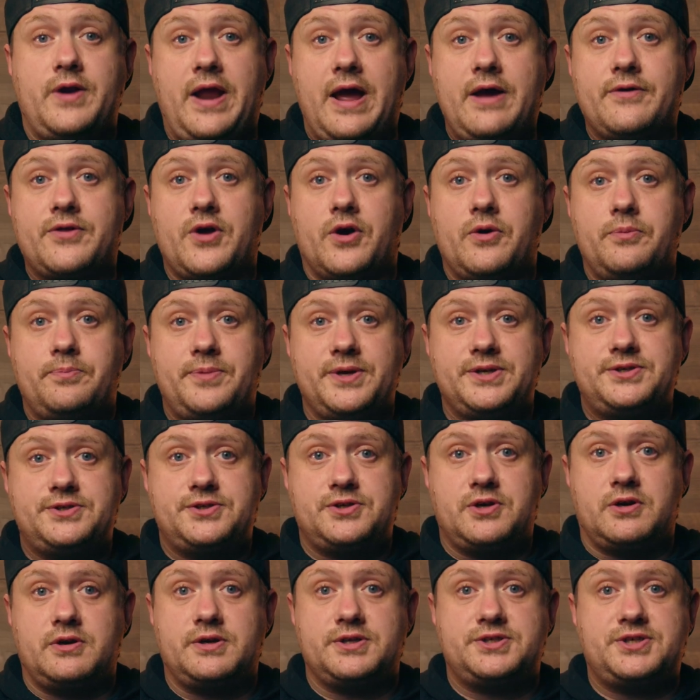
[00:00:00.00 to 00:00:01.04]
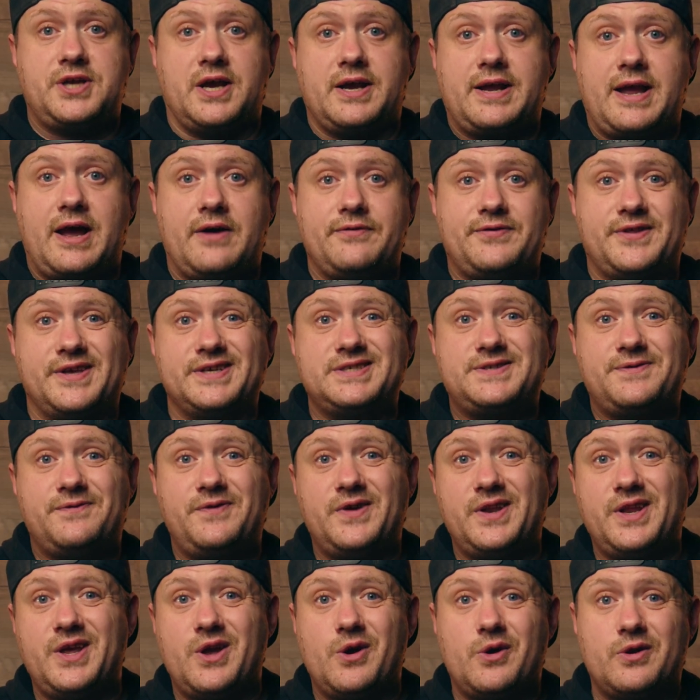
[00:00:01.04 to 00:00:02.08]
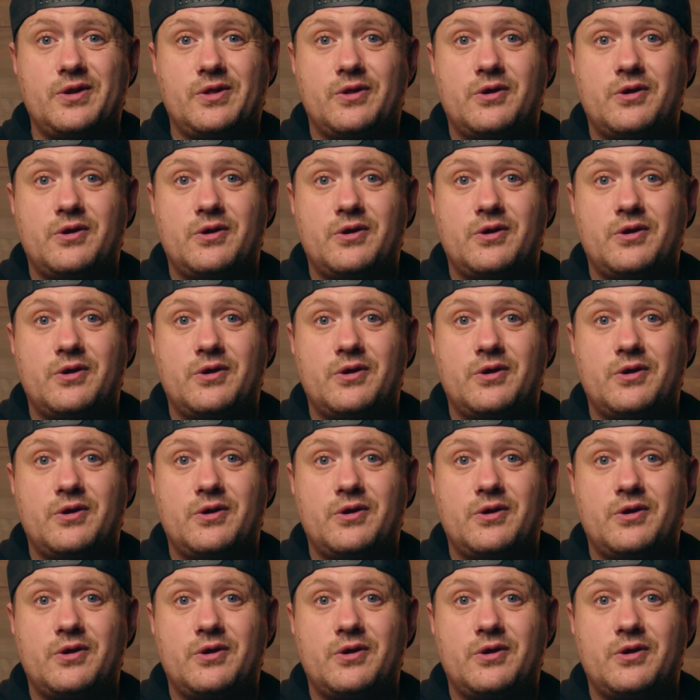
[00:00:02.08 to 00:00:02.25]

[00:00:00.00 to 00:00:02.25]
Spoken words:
now though, be sure to check out this video to